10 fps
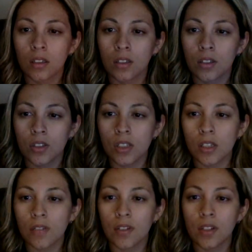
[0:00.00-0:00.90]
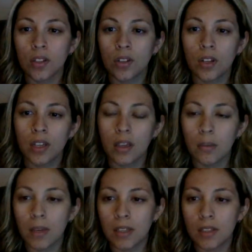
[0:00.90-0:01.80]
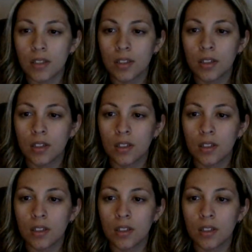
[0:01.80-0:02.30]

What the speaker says: You used to live in New York, Game Master.